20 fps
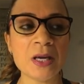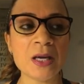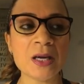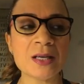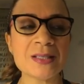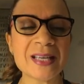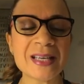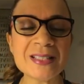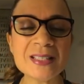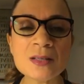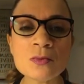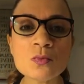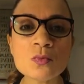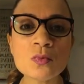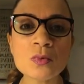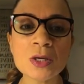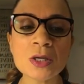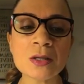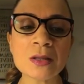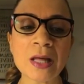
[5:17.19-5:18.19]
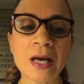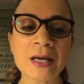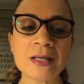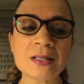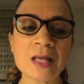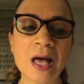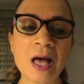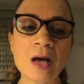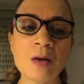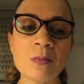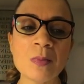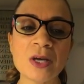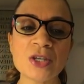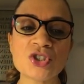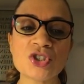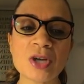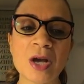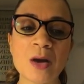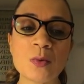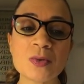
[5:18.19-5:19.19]
because I didn't realize how
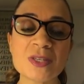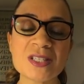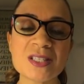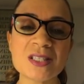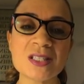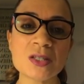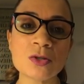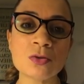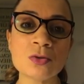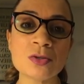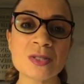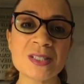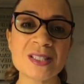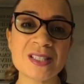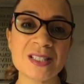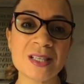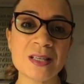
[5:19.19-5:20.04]
much I was still